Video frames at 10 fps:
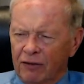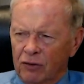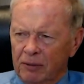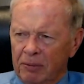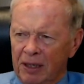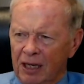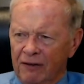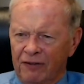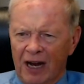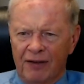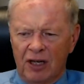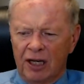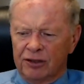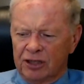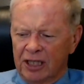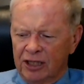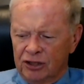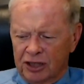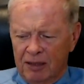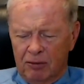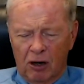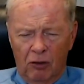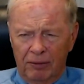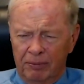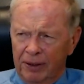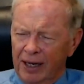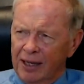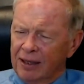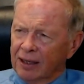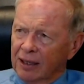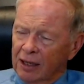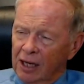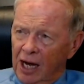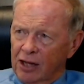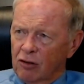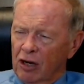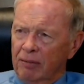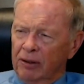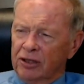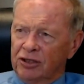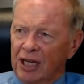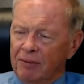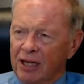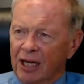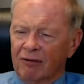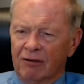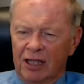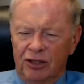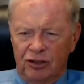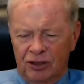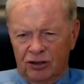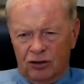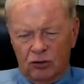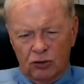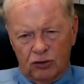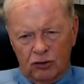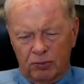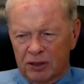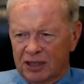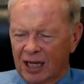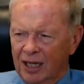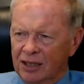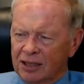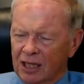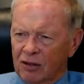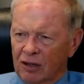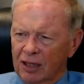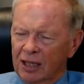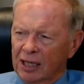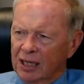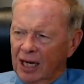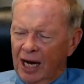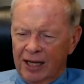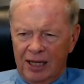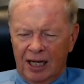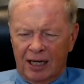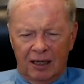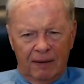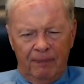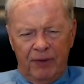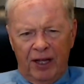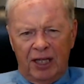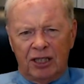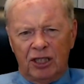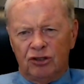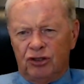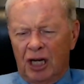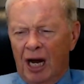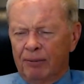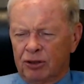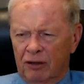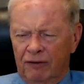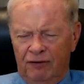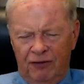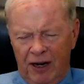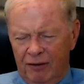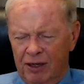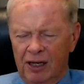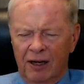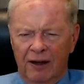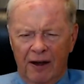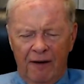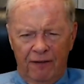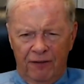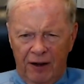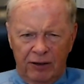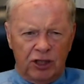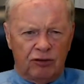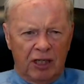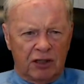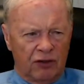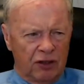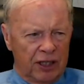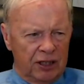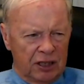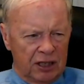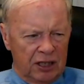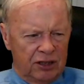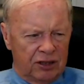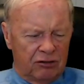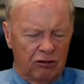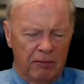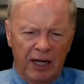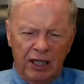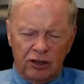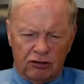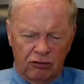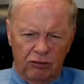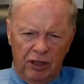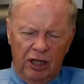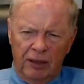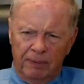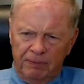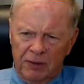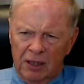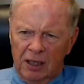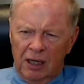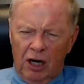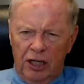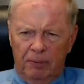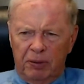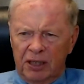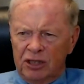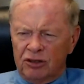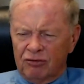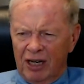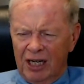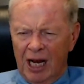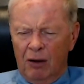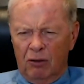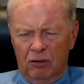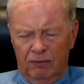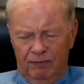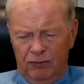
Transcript: I've only been here five years, and they just keep going. But I, I thought about the same thing in relation to school superintendents. I thought, I think, uh, I think these jobs are very, very stressful. There's a, there's tremendous scrutiny on the on the police right now